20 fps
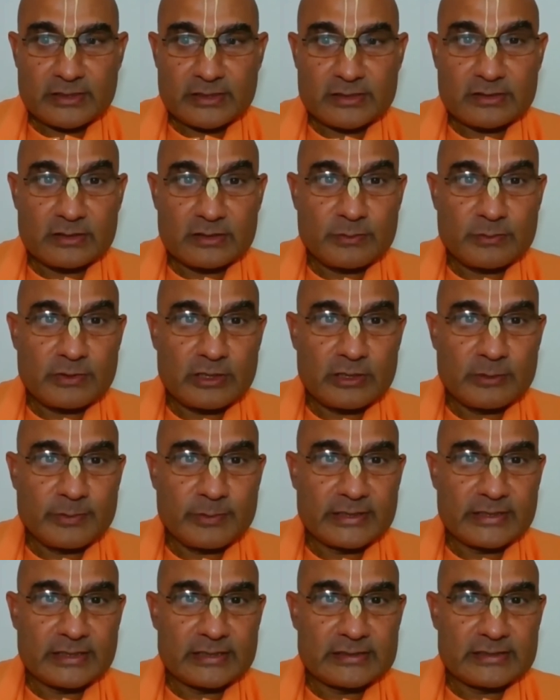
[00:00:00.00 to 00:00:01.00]
Srila
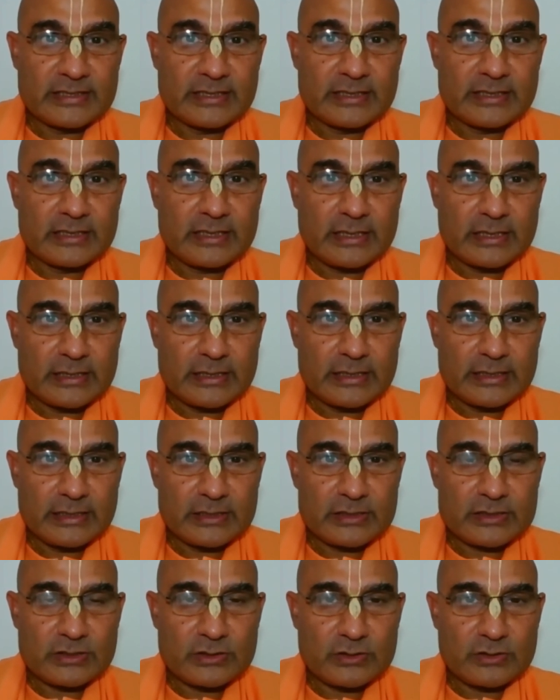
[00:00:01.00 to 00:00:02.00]
Prabhupada as the
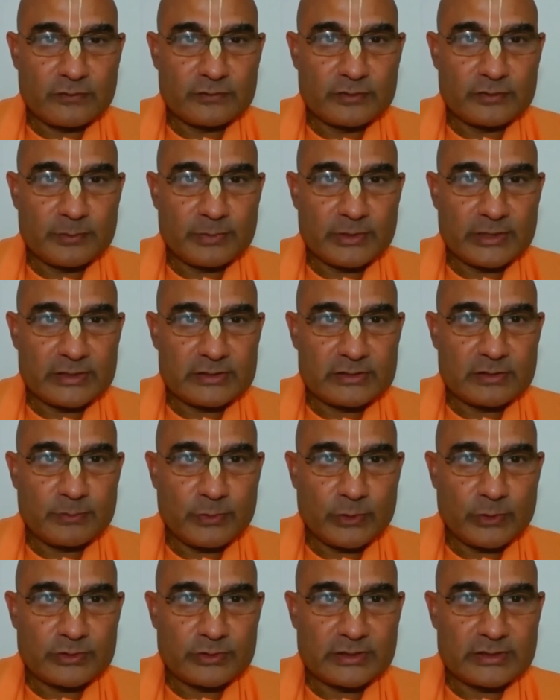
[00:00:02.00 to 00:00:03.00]
incarnation of the pleasure
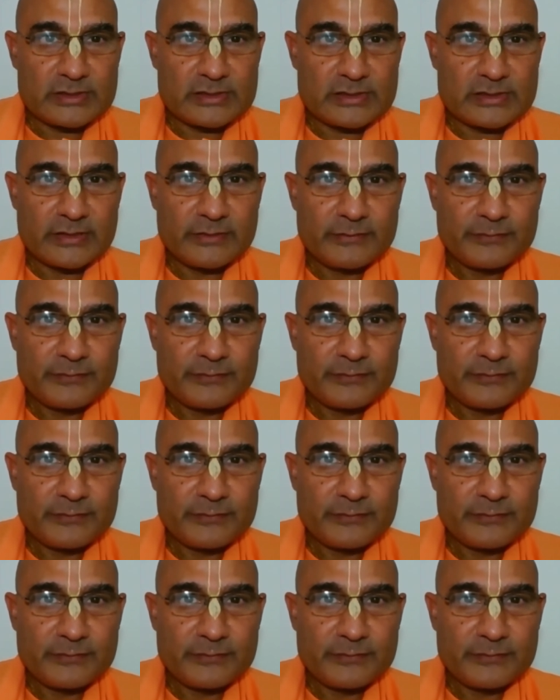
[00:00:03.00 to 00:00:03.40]
potency.